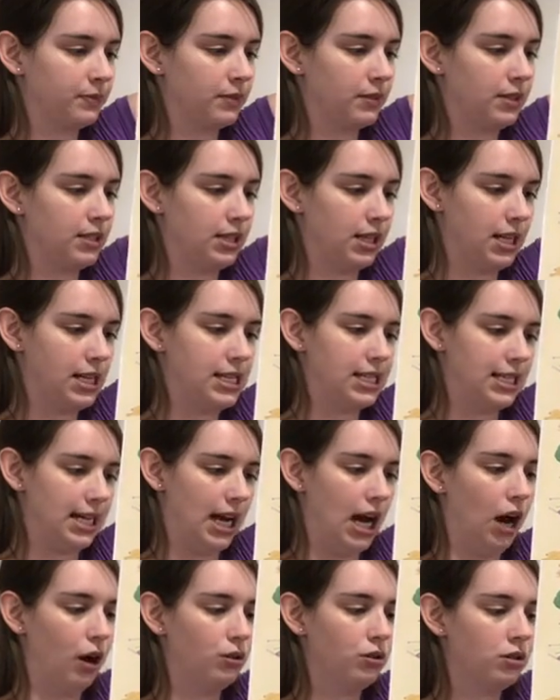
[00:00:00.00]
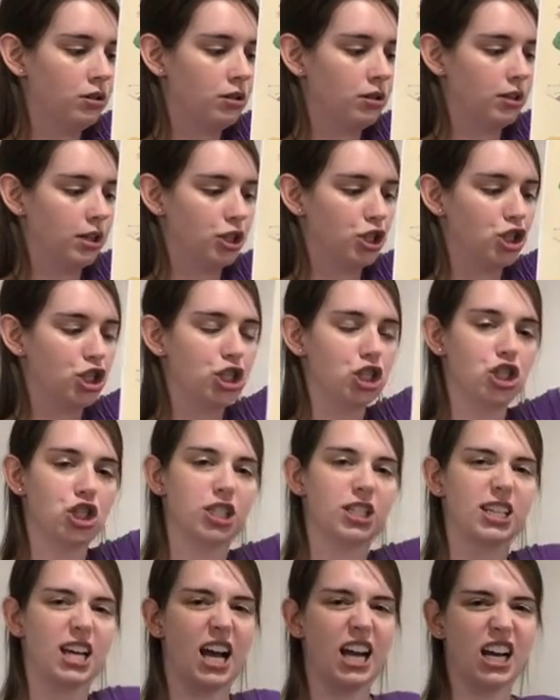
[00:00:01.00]
sitting down, and she's
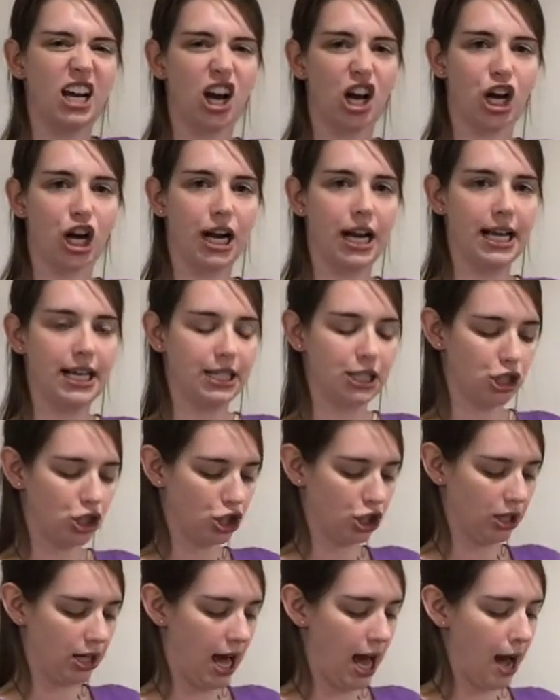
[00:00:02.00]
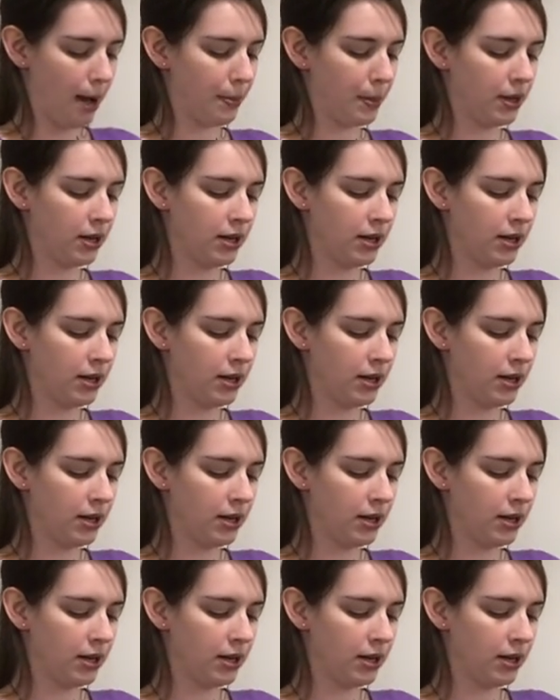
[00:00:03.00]
just kind of got her hands in her lap.